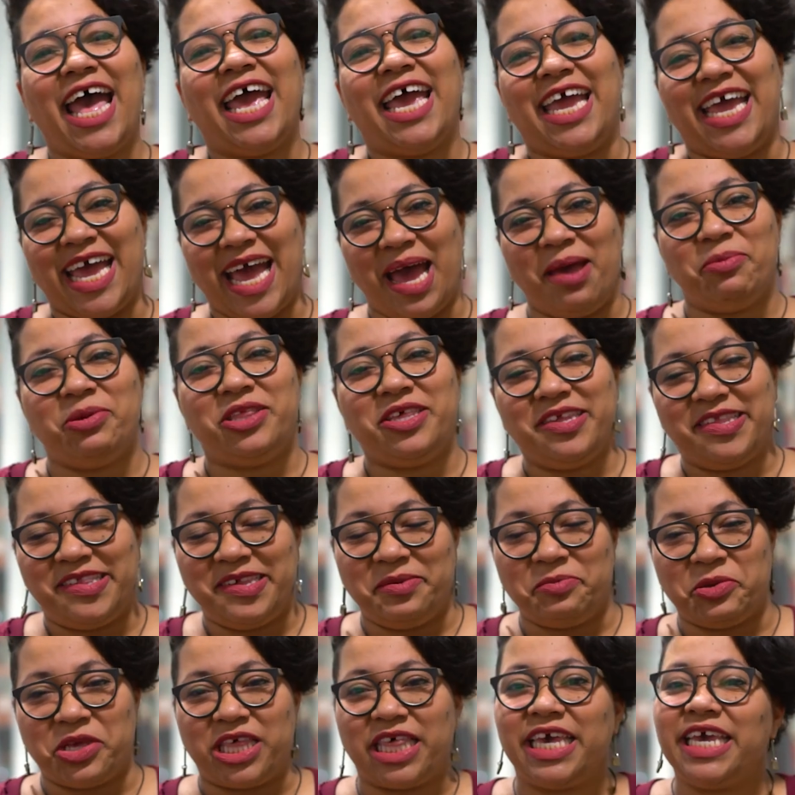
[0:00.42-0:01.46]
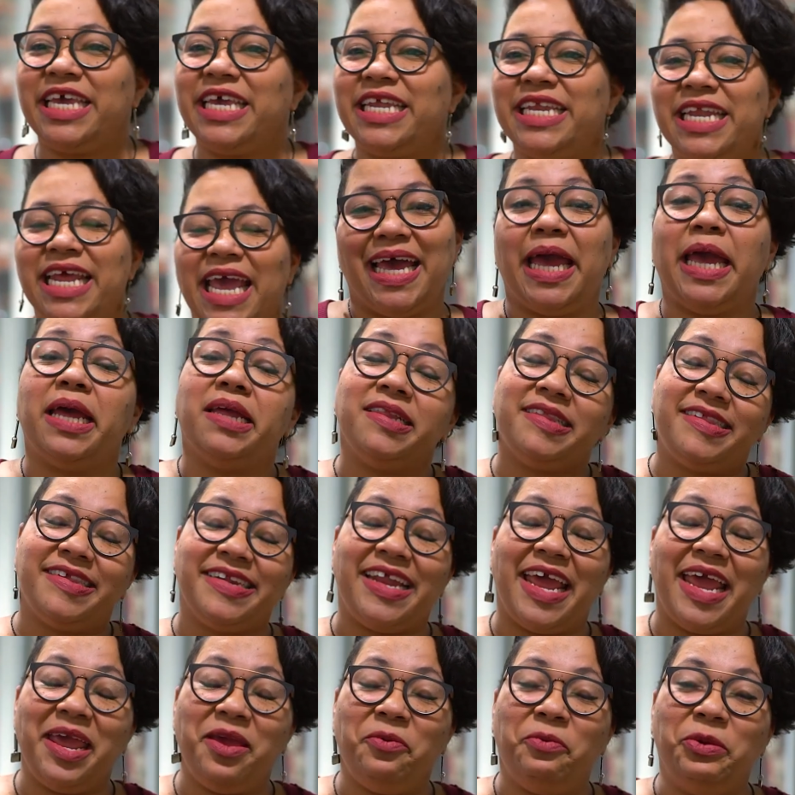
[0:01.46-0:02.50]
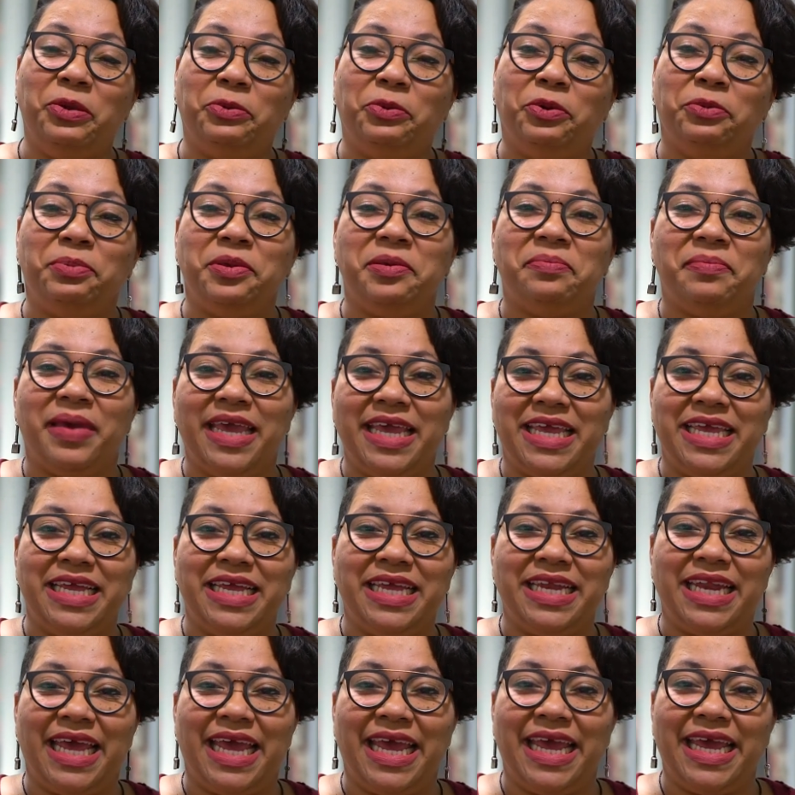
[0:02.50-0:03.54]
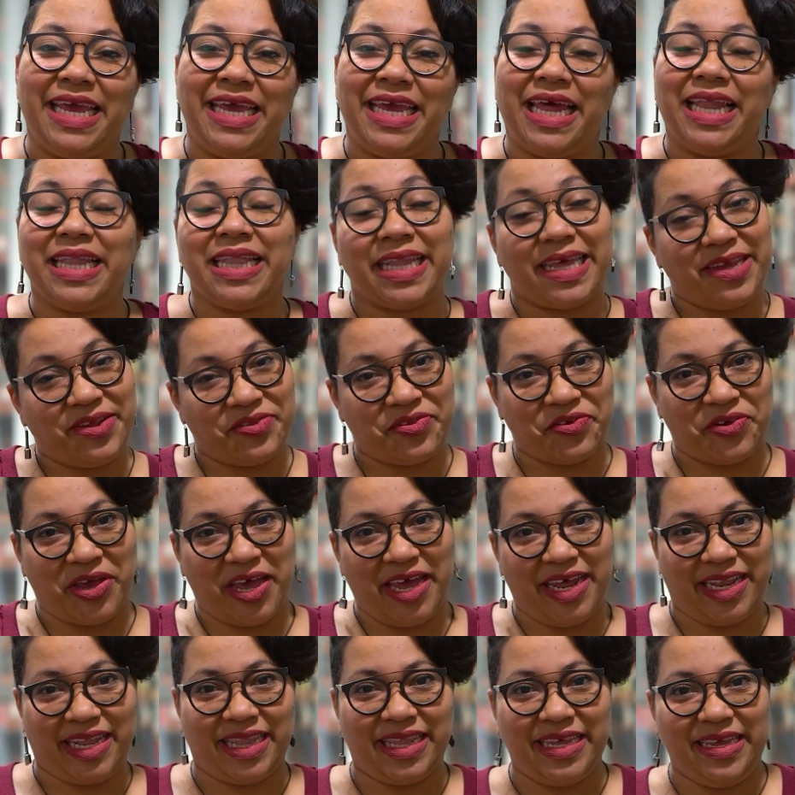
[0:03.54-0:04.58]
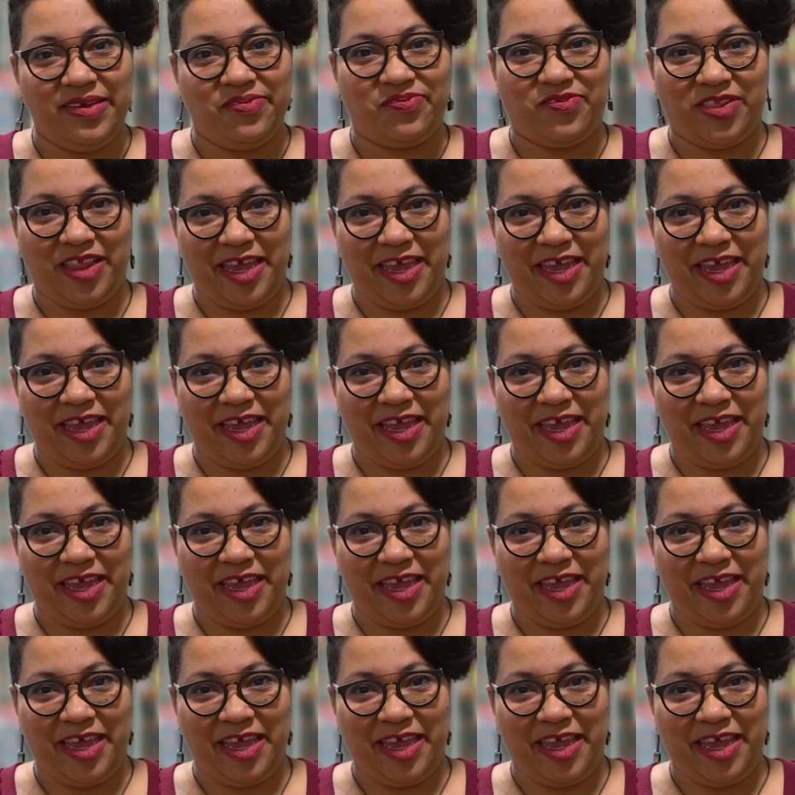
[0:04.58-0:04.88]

Hi, I'm Alisia McClain, and today we will be making a laser cut leaf